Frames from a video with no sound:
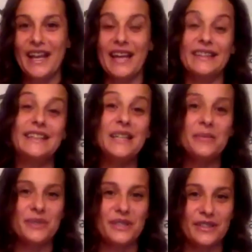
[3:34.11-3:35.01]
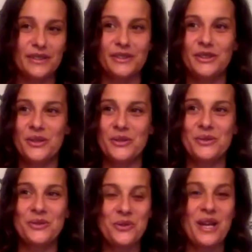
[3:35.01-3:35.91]
and keeps, you
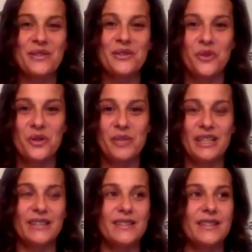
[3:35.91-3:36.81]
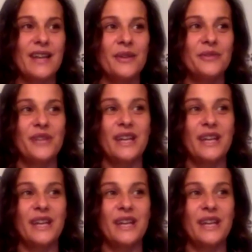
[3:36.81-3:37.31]
know, transforming itself.